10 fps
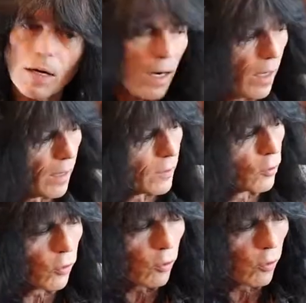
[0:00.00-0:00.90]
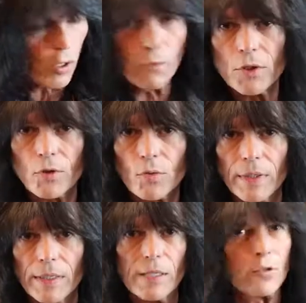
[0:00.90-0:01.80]
on your lowest
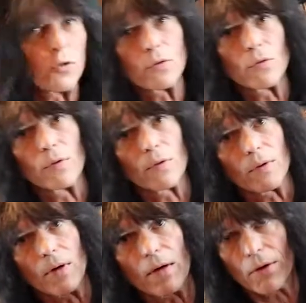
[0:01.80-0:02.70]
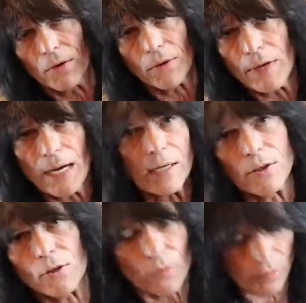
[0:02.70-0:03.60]
string as you do on your
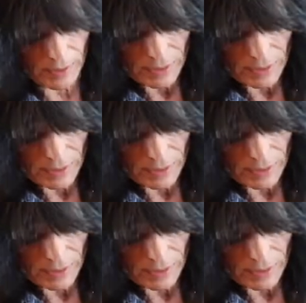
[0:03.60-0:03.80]
highest string.